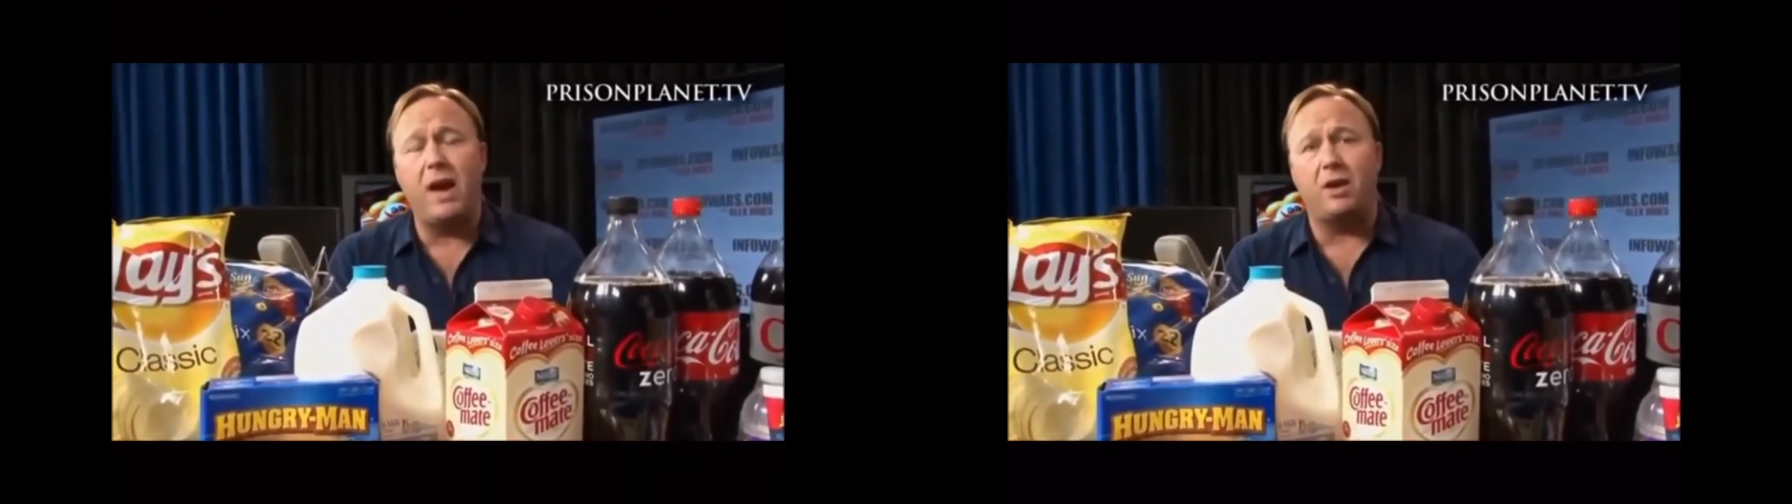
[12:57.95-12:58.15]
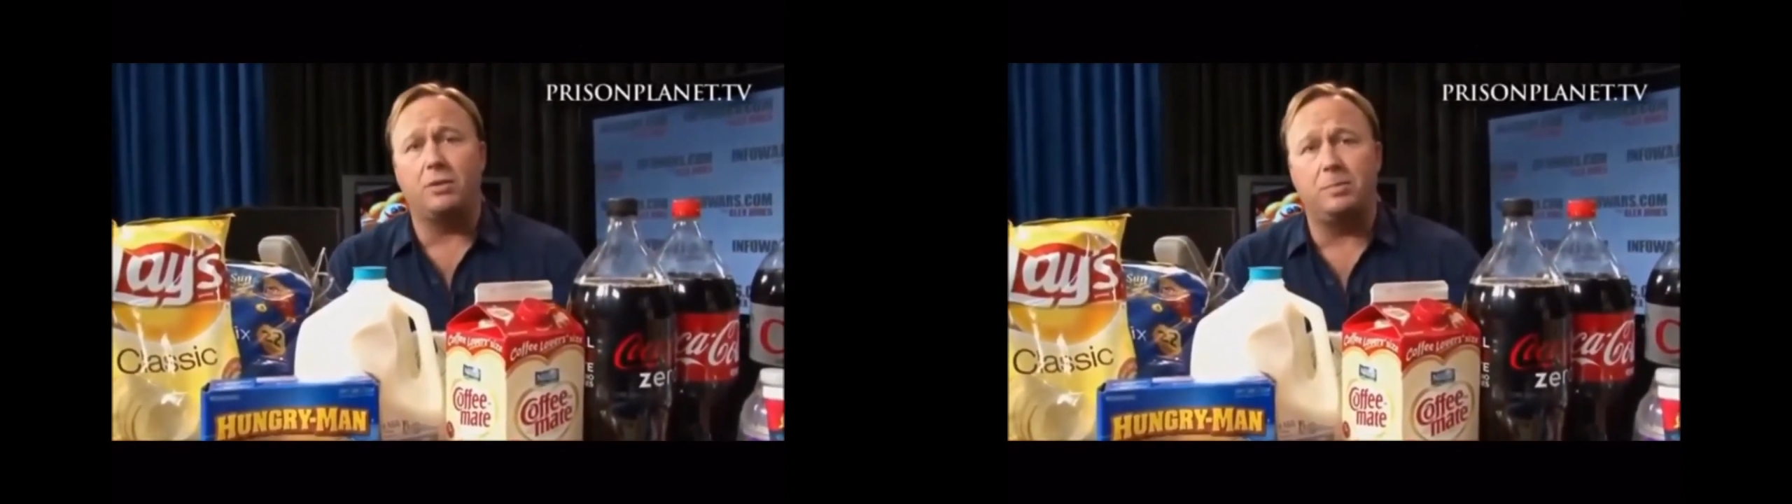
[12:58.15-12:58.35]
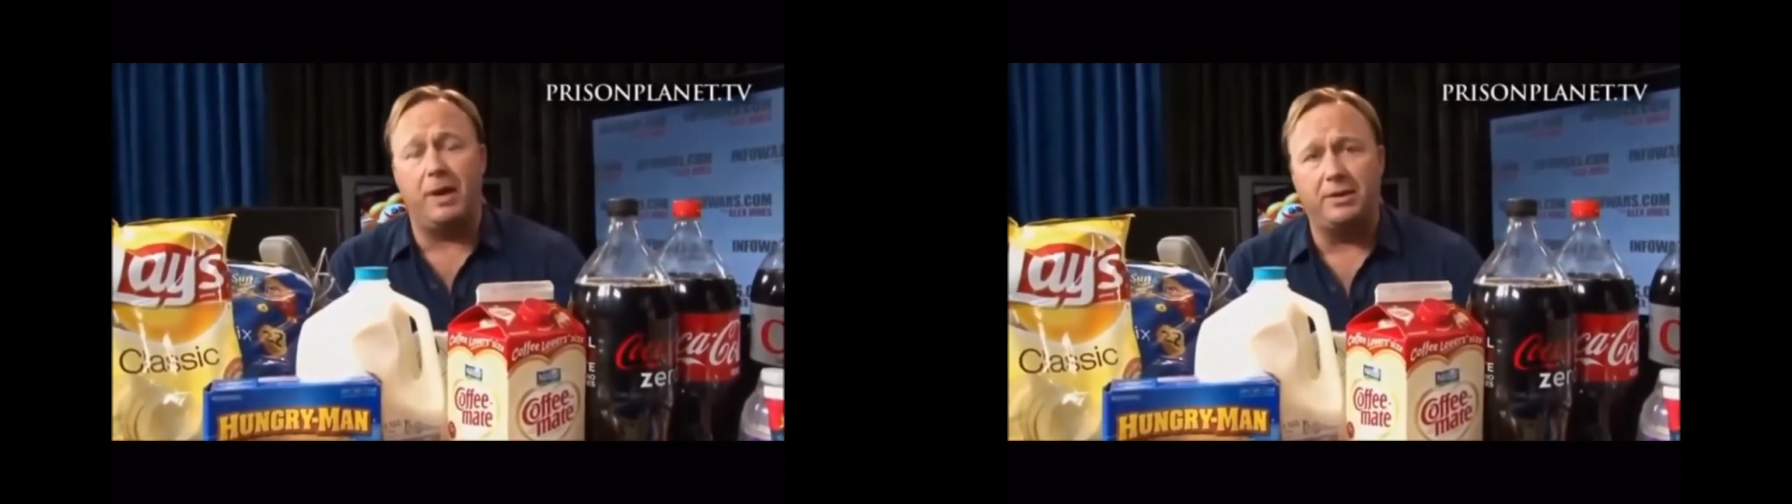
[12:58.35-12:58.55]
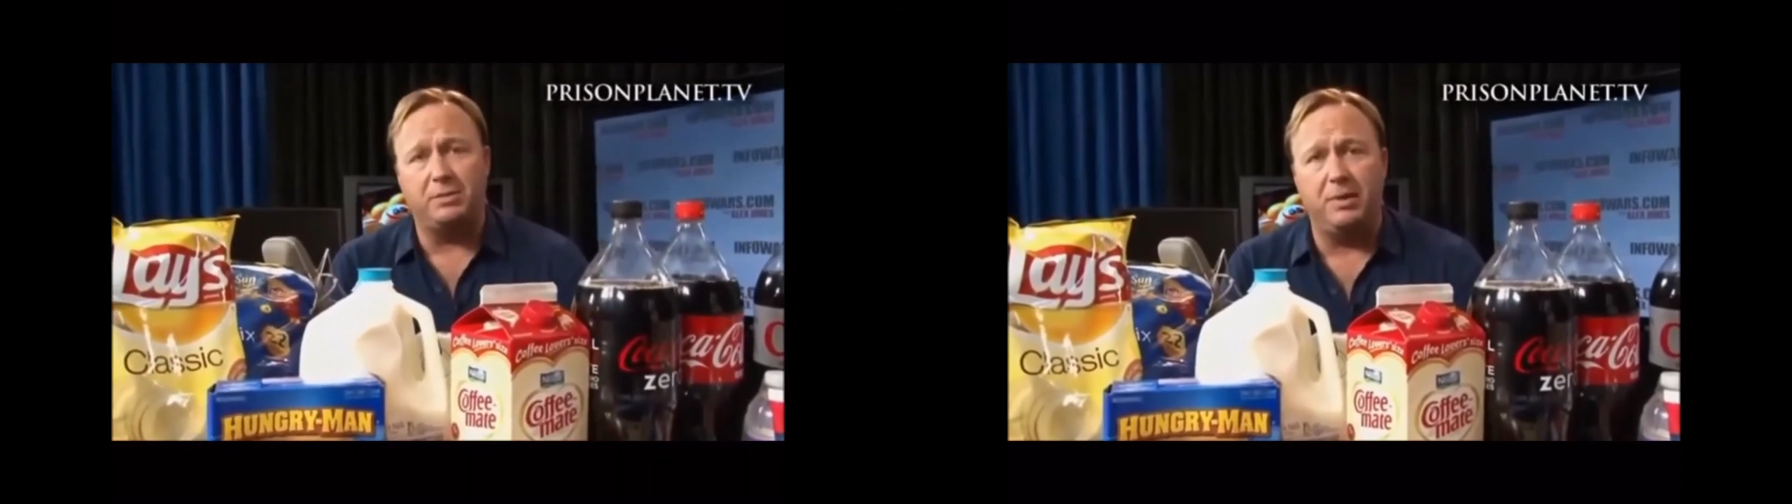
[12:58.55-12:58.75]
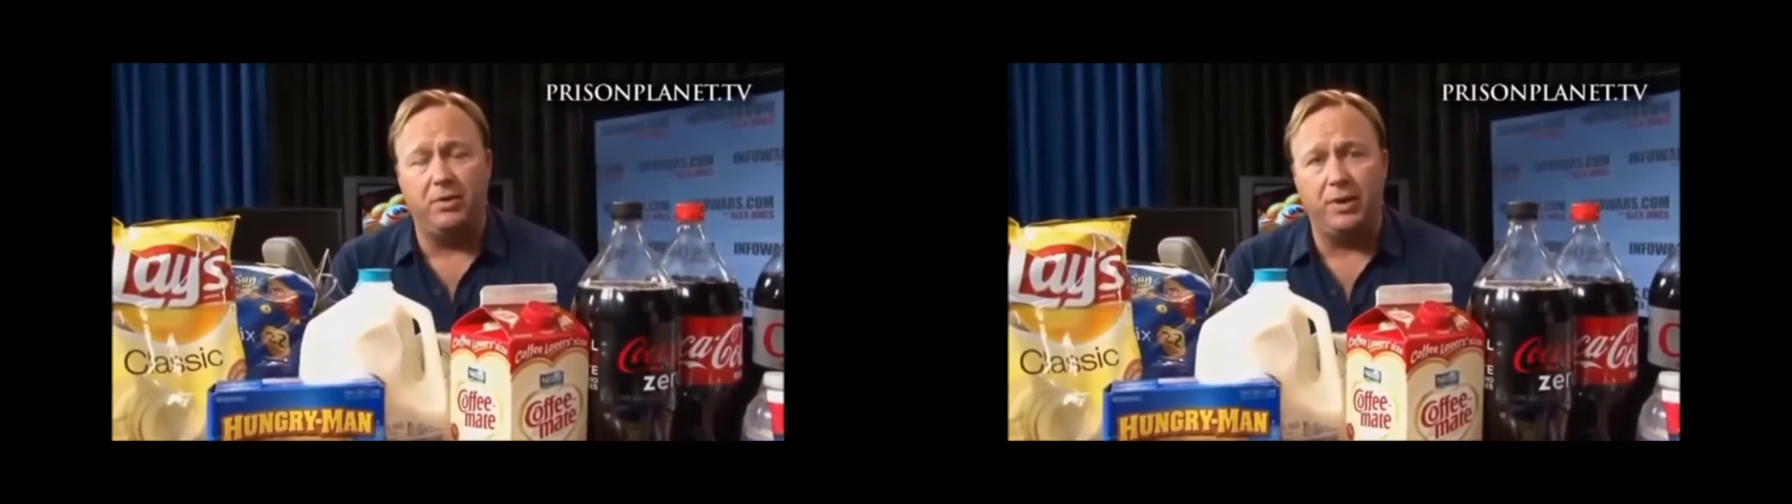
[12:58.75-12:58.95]
You've got a
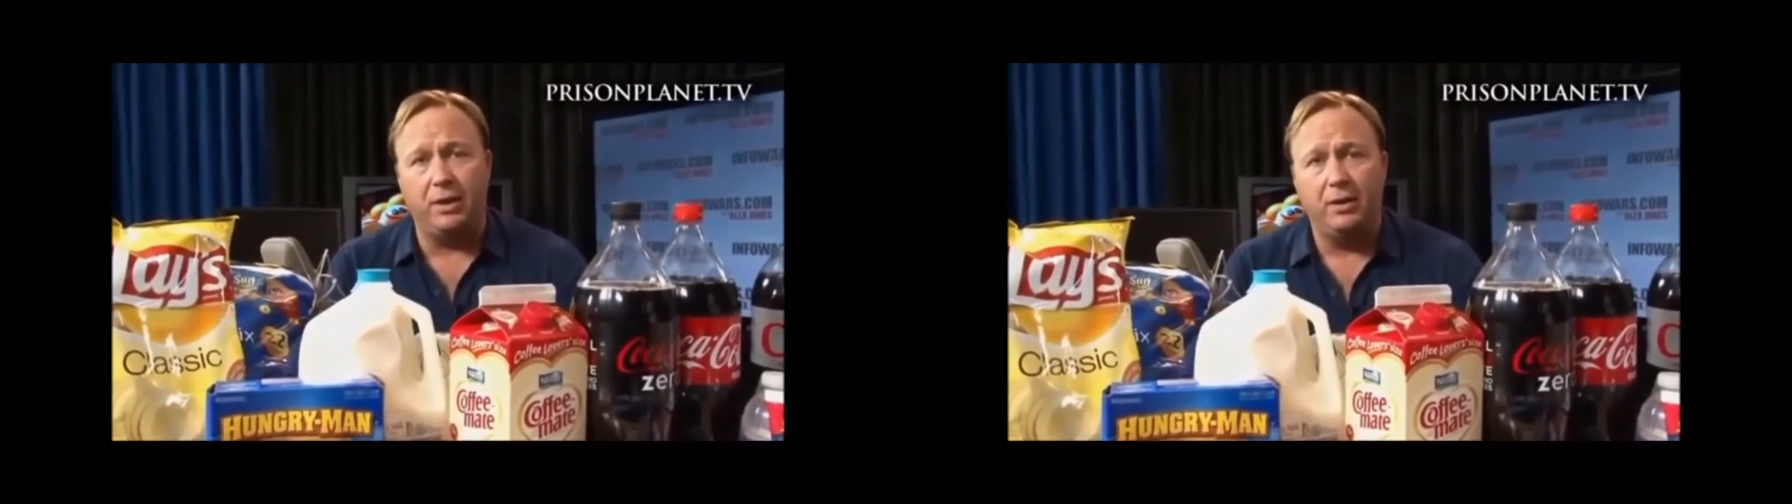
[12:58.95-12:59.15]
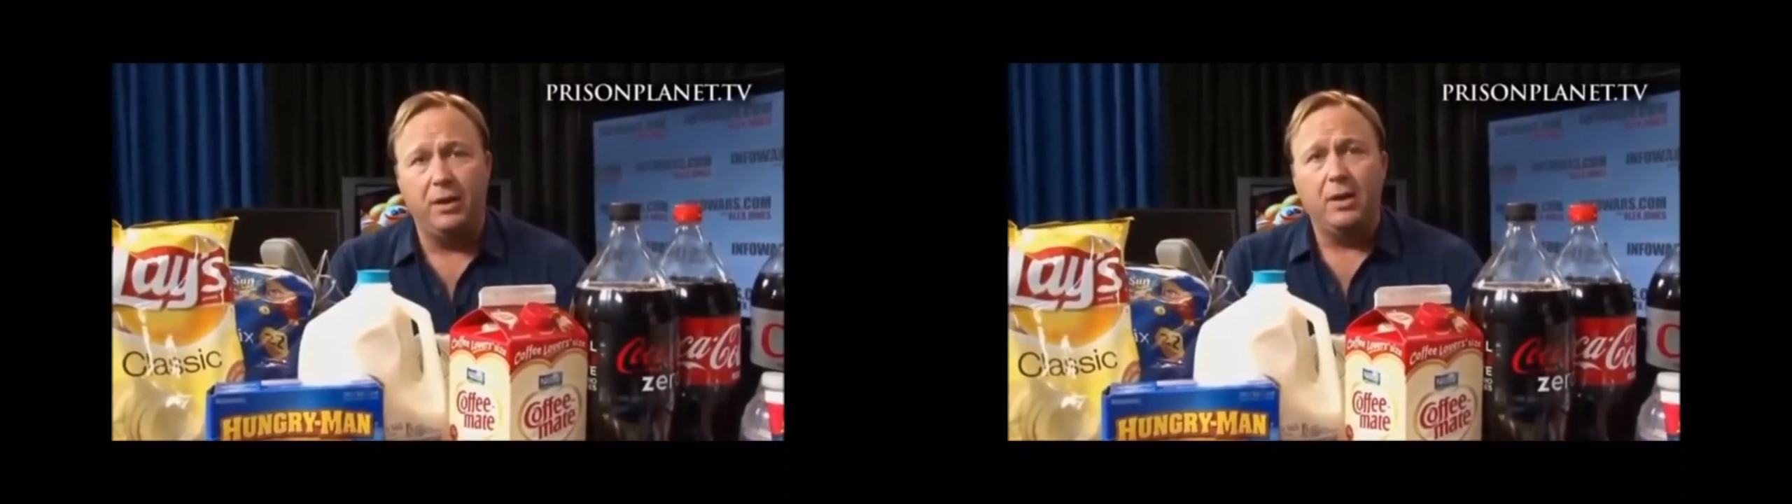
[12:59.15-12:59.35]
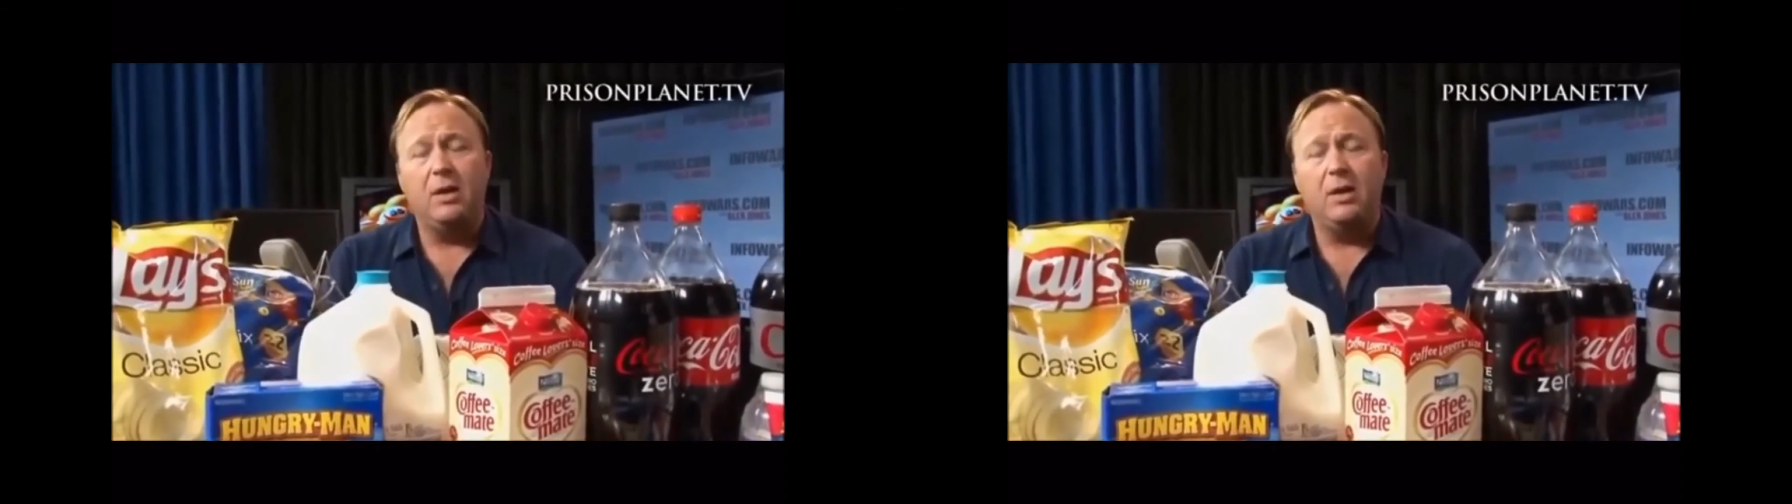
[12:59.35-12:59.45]
responsibility.